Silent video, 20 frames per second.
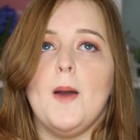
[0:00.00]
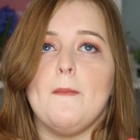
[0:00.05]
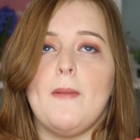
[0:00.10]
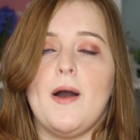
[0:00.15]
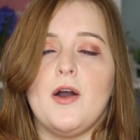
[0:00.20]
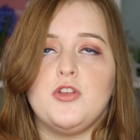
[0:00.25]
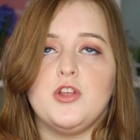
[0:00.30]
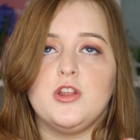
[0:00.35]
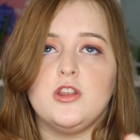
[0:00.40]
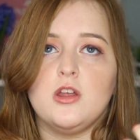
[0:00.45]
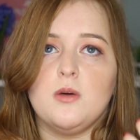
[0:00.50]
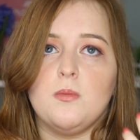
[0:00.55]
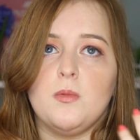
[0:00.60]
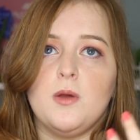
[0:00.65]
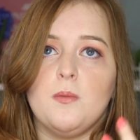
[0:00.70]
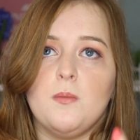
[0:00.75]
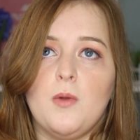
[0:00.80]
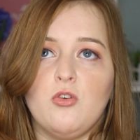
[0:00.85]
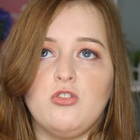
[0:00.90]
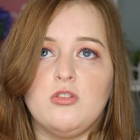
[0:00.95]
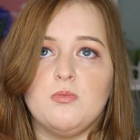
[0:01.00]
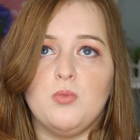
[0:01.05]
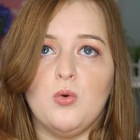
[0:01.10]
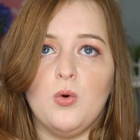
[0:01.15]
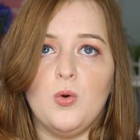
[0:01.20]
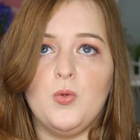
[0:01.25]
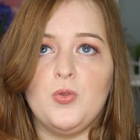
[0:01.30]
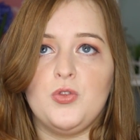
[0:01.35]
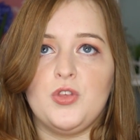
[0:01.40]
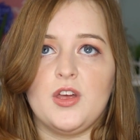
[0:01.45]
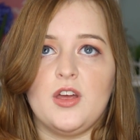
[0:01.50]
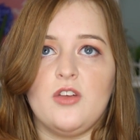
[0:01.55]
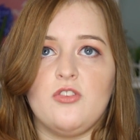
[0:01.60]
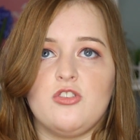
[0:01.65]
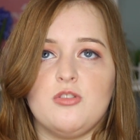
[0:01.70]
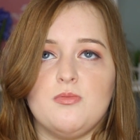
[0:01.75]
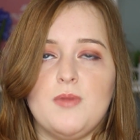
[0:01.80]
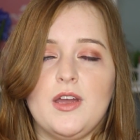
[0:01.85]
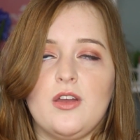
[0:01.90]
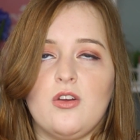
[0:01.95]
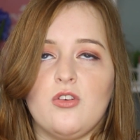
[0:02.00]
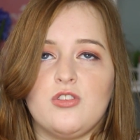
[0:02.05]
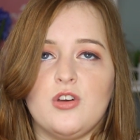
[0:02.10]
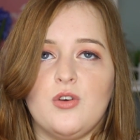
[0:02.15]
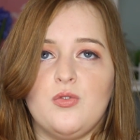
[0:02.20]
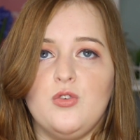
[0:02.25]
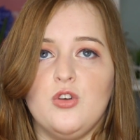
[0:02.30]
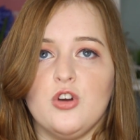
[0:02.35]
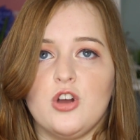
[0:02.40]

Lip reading: but I think the most important thing is to make yourself